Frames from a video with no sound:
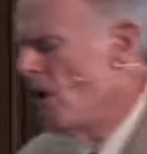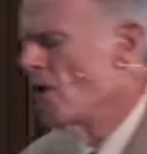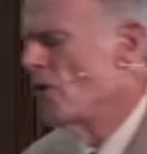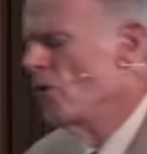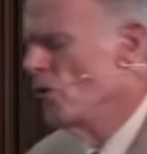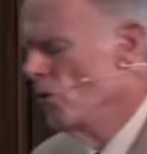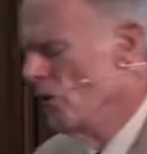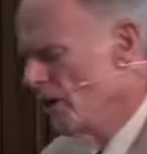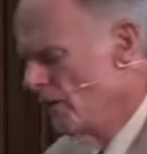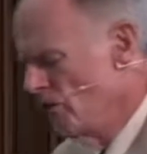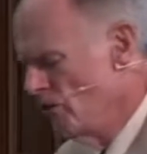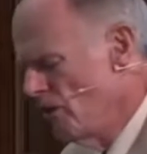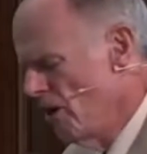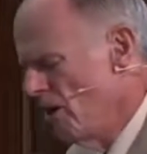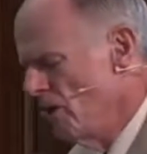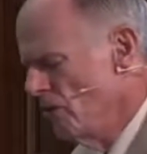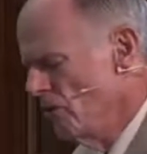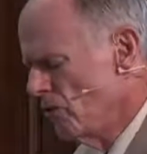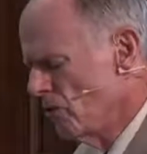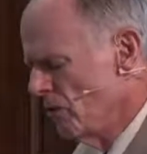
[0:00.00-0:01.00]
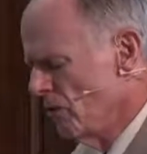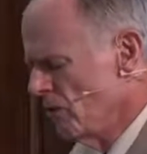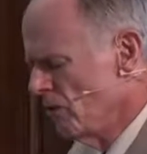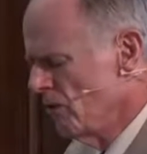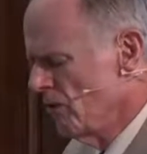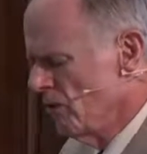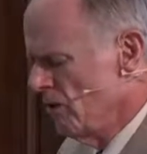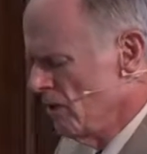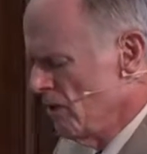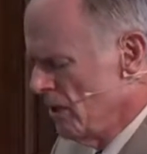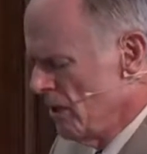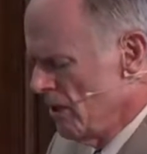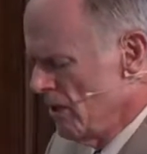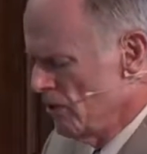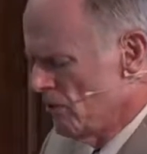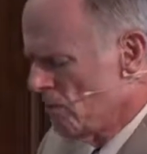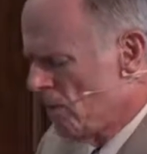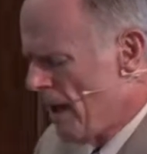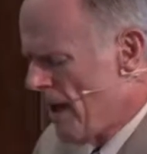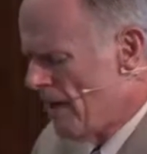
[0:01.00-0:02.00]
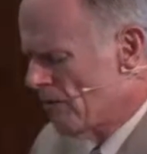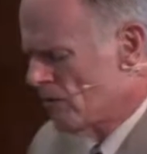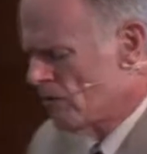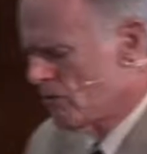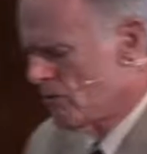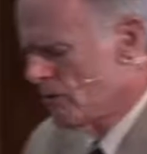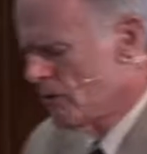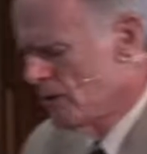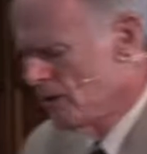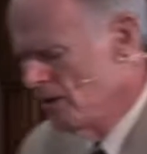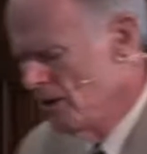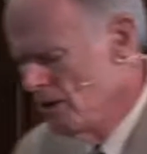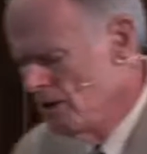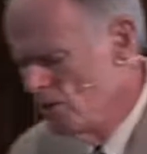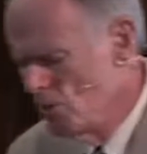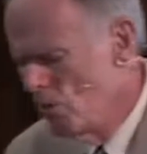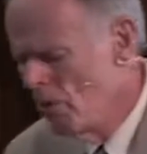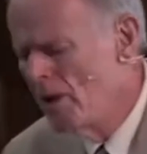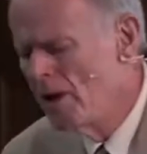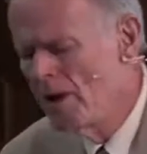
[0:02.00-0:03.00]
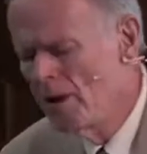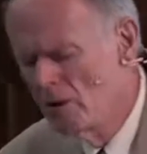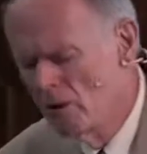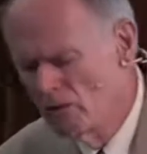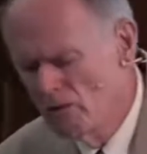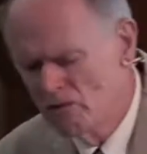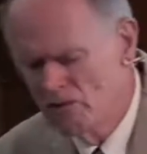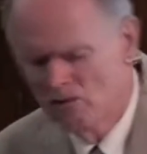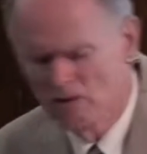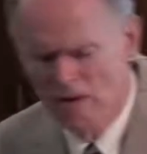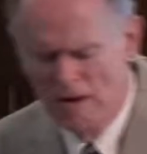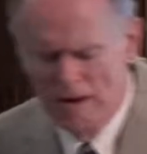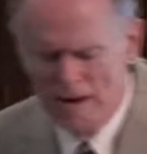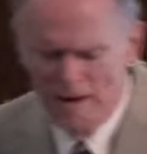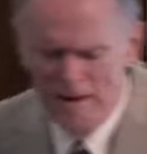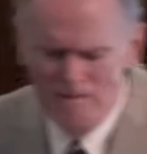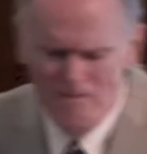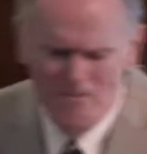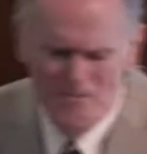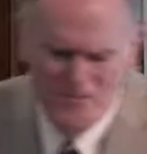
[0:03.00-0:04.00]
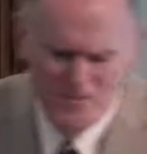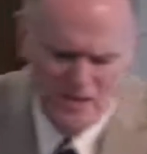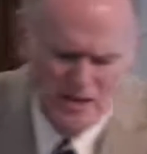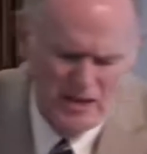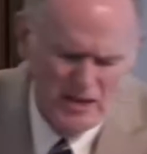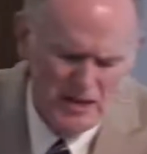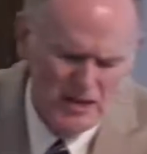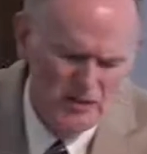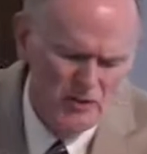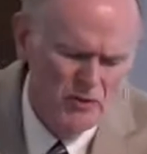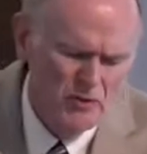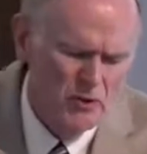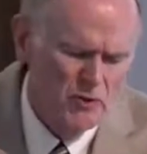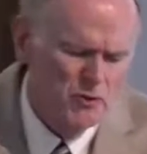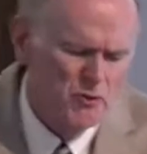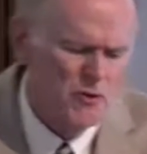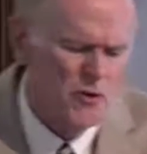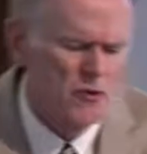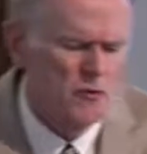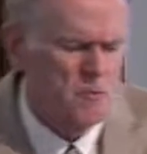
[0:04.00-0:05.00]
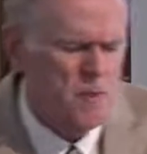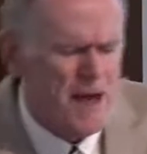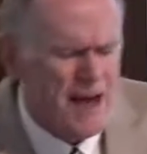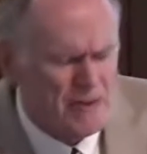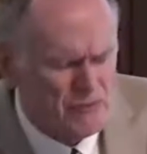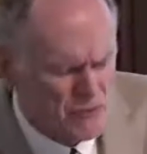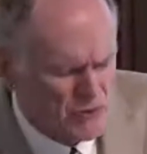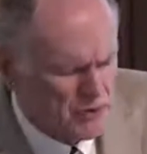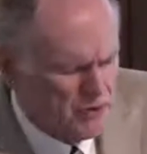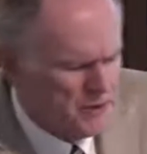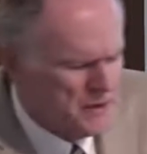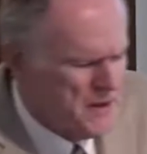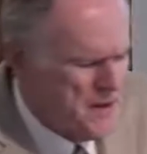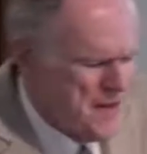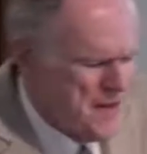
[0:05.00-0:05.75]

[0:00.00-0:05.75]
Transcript: Lloyd-Jones was in his pastorate in Wales, his first pastorate,